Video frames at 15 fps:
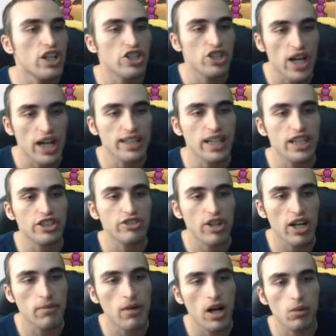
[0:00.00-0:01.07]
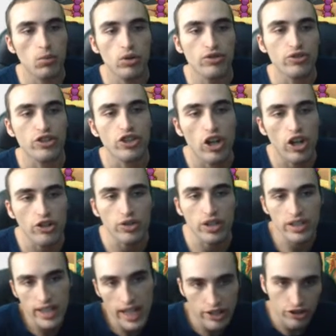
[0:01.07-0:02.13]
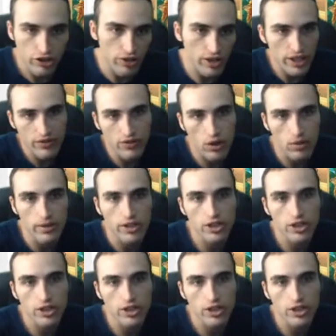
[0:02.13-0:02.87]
Shantae's trademark moves return. You can dance or transform into